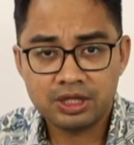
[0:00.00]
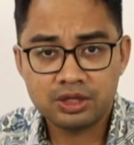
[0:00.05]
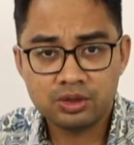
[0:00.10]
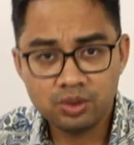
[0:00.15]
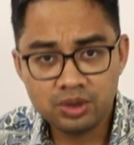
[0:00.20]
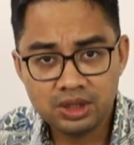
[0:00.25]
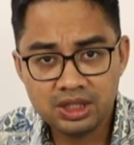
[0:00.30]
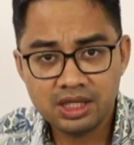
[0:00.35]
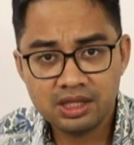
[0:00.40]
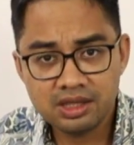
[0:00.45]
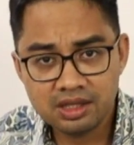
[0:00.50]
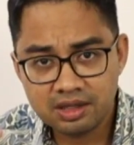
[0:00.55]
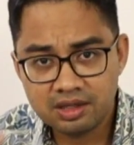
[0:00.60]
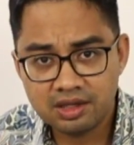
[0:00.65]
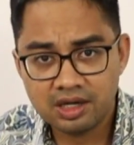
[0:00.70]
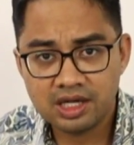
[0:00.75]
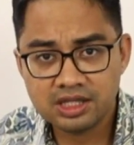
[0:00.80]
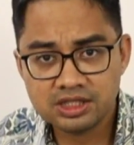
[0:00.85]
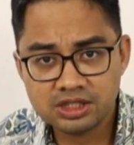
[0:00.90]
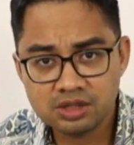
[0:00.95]
but to hear the
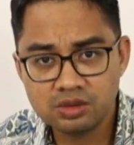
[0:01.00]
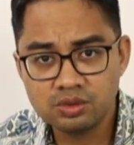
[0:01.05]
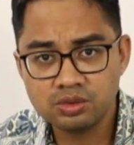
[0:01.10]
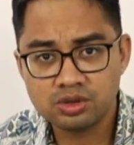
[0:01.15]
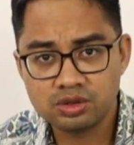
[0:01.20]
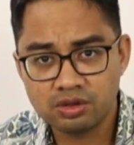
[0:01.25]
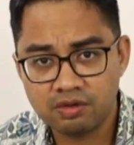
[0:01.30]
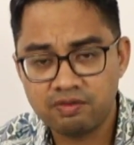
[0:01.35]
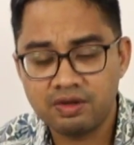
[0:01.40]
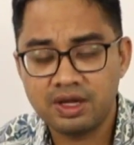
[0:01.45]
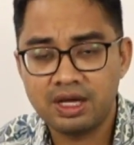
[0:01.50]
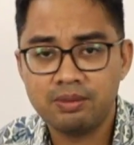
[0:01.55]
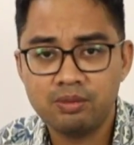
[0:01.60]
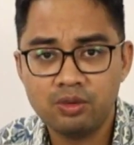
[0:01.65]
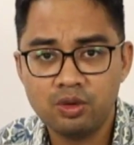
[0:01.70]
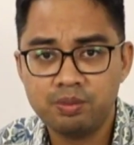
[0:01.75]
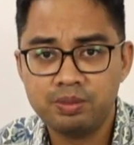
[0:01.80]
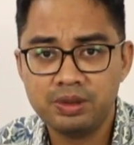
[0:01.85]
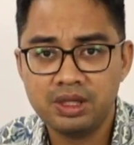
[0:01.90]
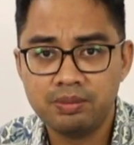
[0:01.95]
grassroots of
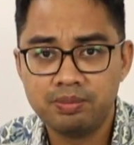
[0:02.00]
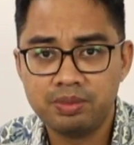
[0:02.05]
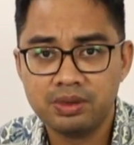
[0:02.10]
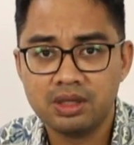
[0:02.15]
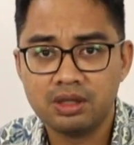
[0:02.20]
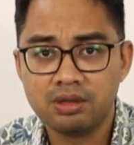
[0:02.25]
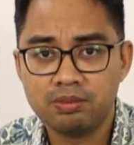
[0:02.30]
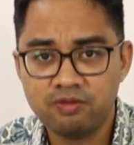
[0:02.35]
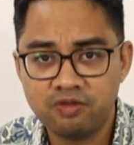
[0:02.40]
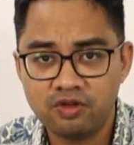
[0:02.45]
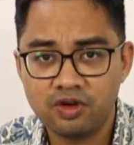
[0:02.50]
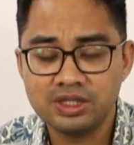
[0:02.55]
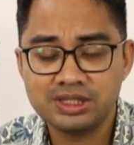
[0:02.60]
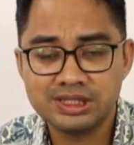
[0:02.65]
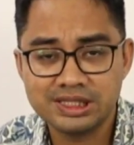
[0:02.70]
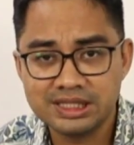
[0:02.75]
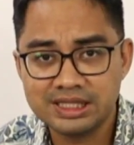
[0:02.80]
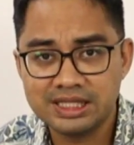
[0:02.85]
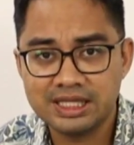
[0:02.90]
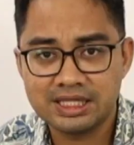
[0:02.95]
UMNO people
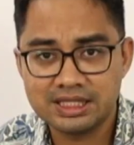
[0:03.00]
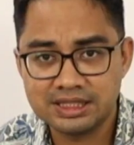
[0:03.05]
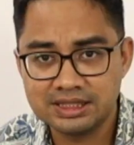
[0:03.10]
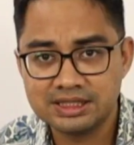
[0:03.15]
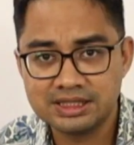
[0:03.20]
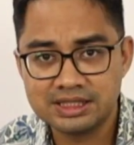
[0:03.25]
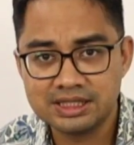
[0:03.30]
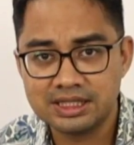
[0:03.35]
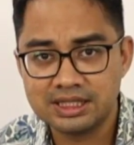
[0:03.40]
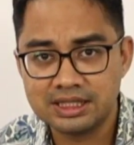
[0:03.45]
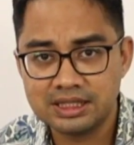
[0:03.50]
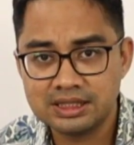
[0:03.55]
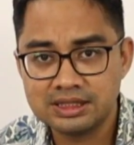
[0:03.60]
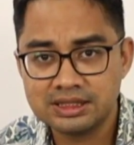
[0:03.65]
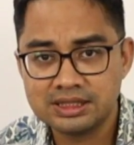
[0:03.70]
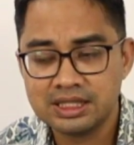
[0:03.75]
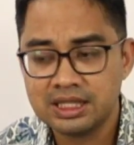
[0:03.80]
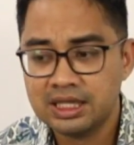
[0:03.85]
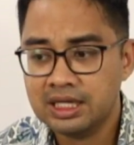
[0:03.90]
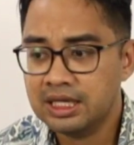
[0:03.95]
voicing their
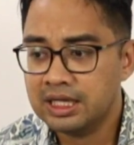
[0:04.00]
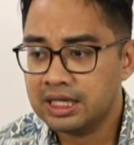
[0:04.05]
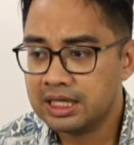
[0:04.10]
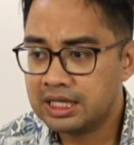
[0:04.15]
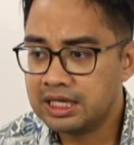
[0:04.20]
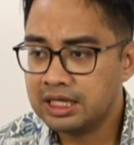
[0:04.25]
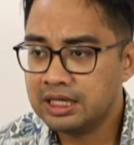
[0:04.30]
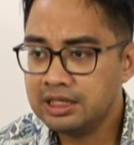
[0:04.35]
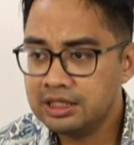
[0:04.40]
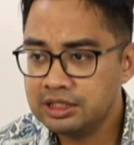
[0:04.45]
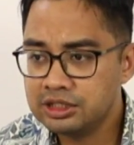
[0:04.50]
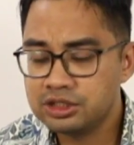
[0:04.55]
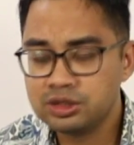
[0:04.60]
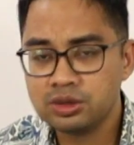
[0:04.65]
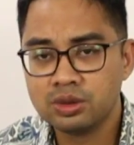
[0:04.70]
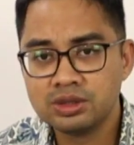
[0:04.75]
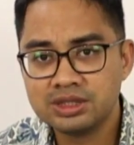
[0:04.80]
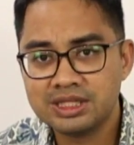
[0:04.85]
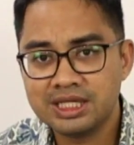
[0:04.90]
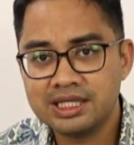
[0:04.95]
concerns clearly
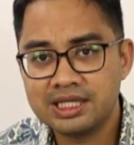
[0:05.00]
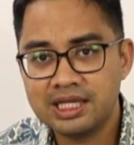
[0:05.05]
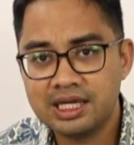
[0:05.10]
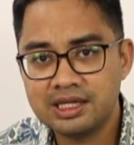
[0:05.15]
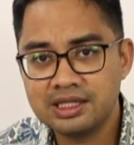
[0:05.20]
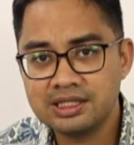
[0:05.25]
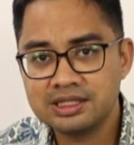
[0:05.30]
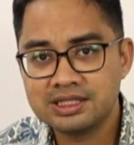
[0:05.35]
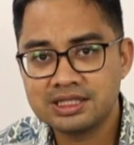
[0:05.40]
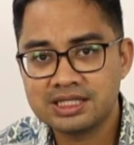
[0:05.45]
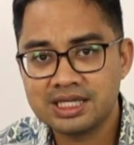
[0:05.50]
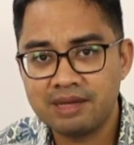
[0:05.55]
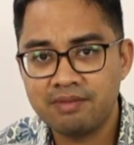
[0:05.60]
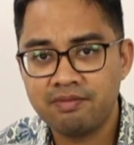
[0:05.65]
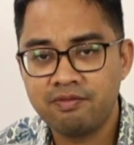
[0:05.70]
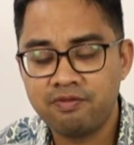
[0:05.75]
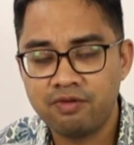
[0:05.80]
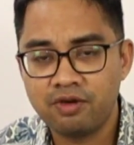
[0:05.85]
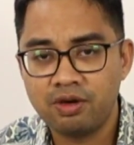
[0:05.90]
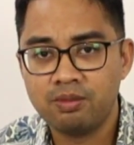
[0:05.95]
shows that there is
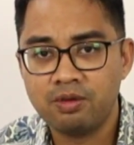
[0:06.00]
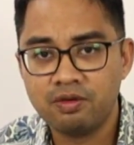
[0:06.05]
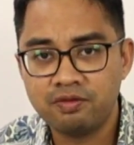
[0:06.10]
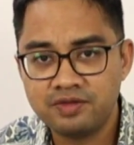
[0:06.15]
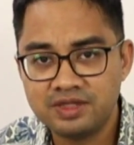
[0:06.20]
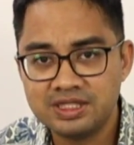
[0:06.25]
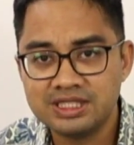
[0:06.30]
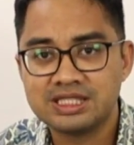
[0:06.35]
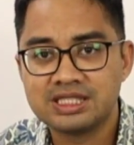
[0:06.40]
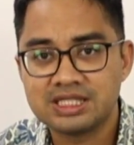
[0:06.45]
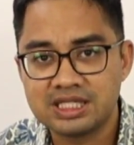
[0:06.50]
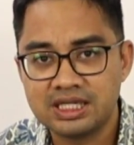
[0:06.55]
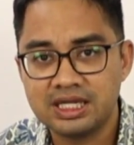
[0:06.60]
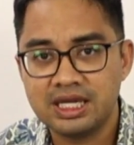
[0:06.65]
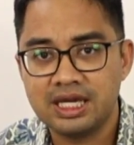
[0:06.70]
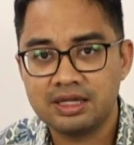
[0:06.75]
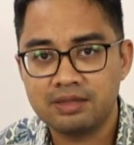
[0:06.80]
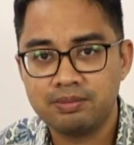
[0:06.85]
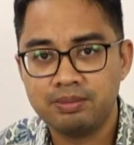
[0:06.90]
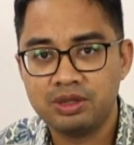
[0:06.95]
some form of
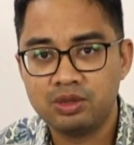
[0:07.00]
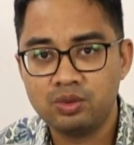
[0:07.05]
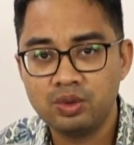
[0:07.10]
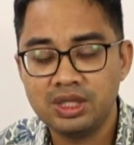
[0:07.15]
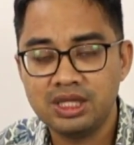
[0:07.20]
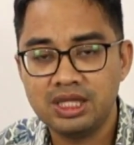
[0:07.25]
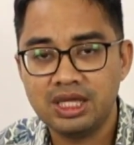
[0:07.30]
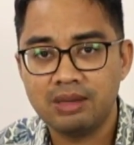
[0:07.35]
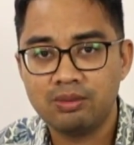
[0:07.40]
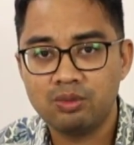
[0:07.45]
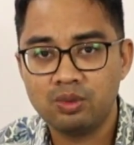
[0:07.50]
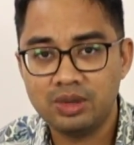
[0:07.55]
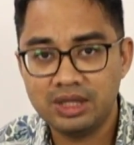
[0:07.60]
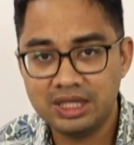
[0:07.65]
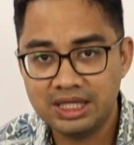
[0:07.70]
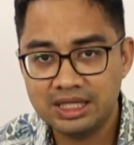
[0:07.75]
disconnect between the UMNO